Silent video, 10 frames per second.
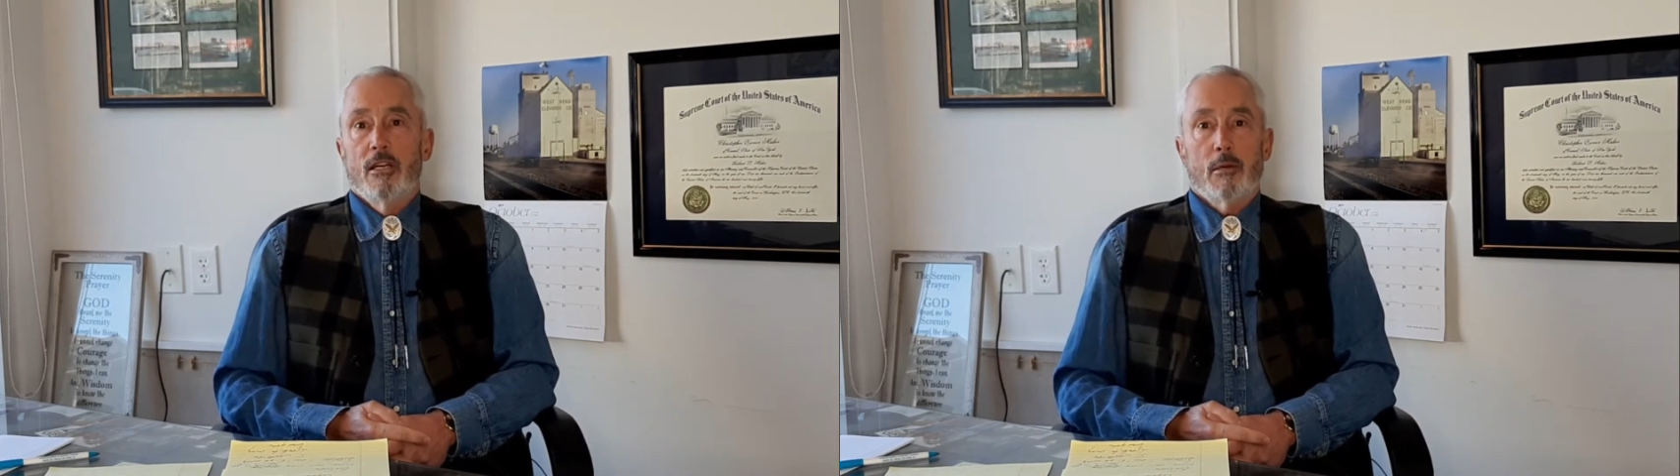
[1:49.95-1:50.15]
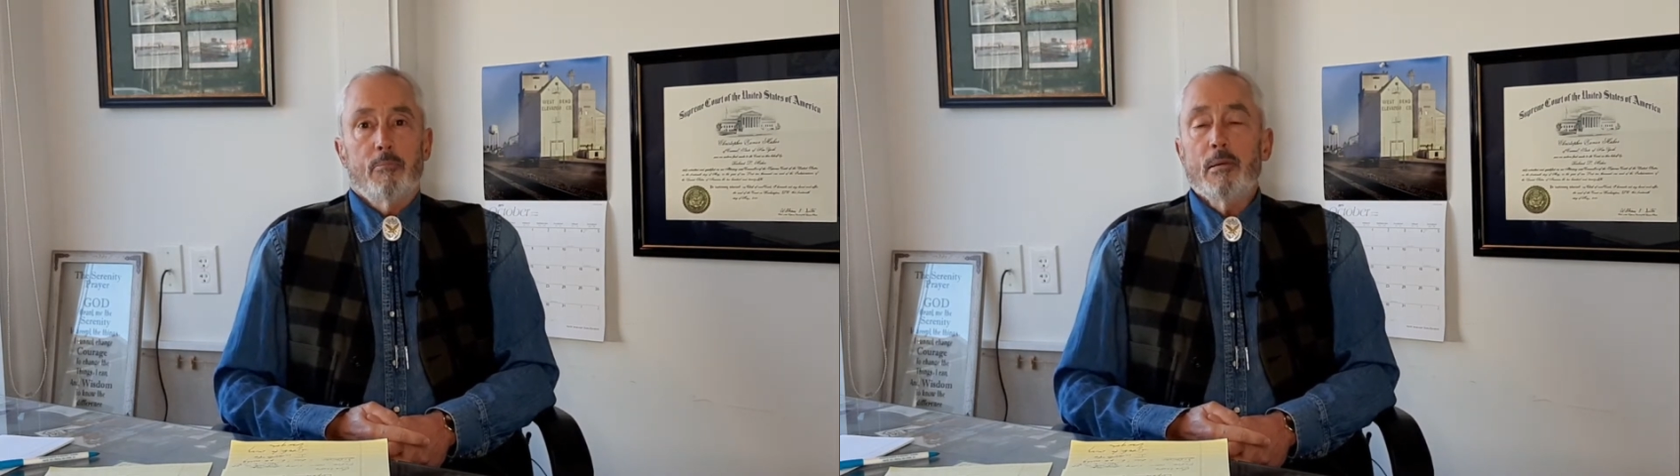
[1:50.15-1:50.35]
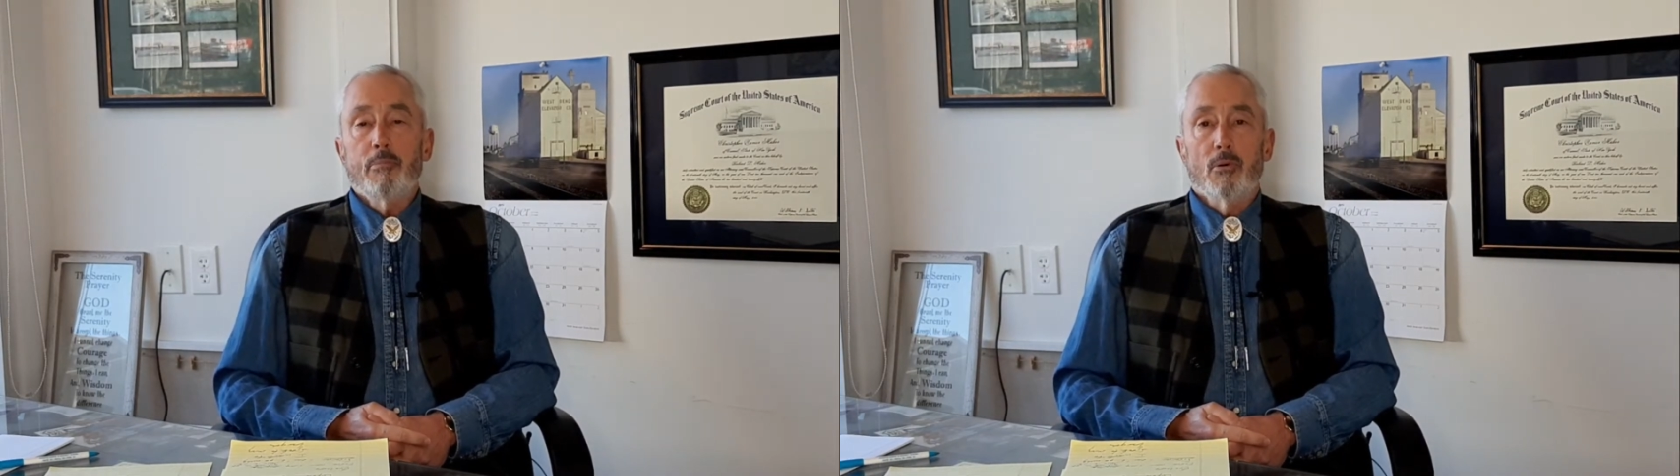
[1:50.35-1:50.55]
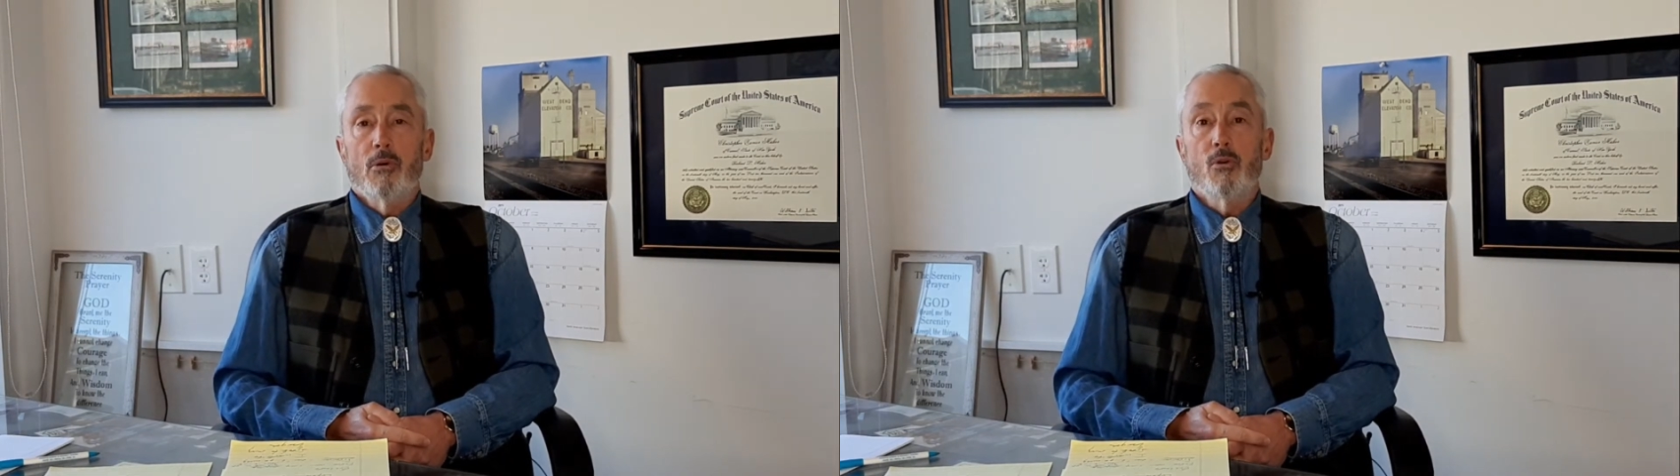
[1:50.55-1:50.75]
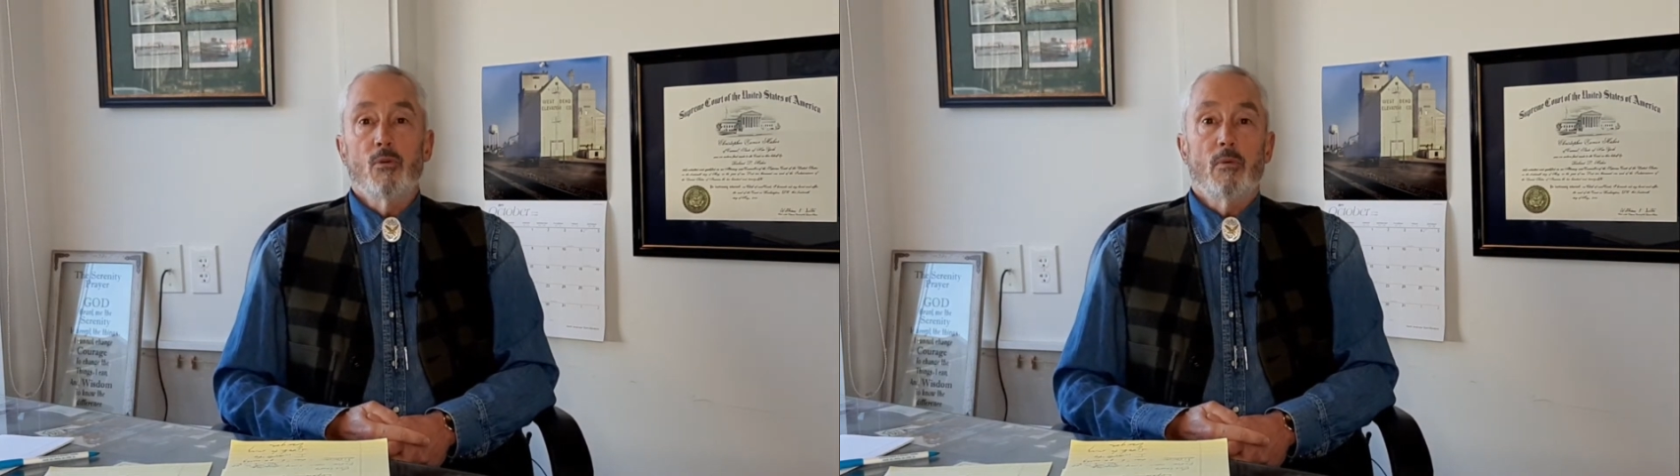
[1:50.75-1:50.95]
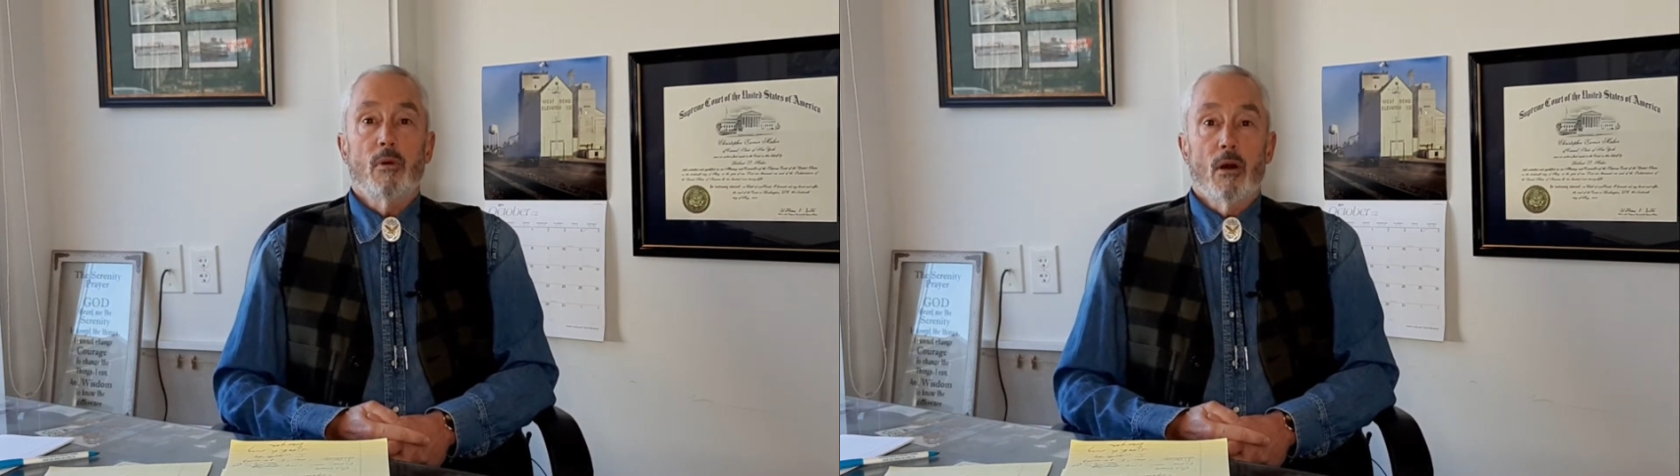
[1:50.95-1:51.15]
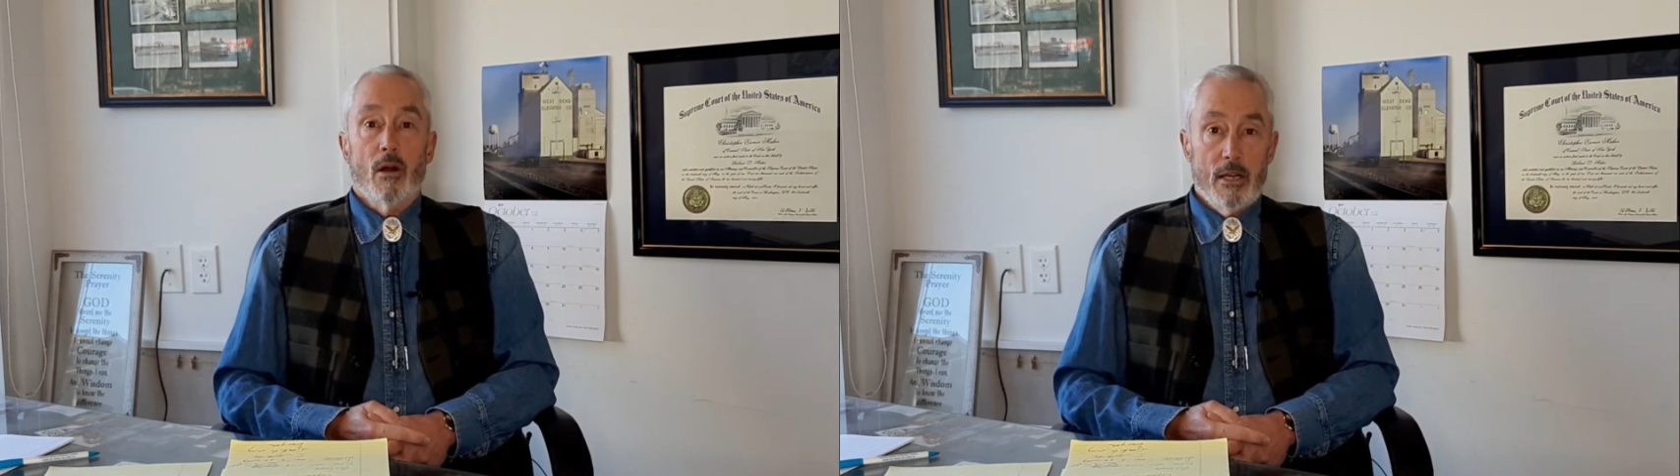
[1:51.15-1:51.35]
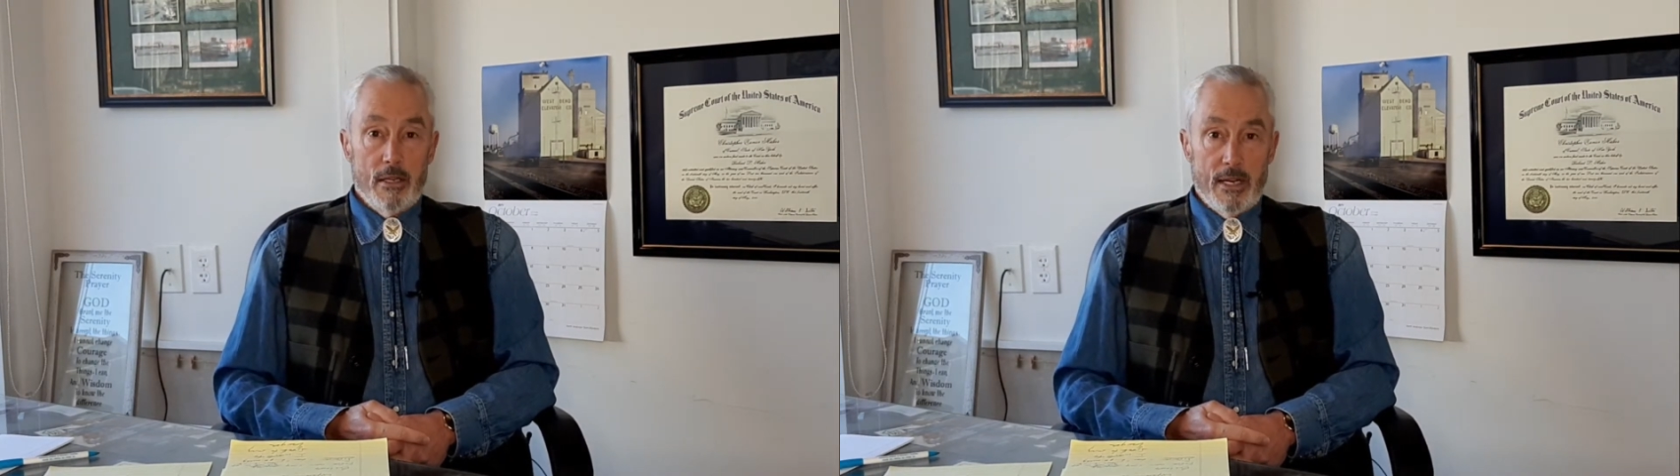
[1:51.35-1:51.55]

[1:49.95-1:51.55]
the people who are in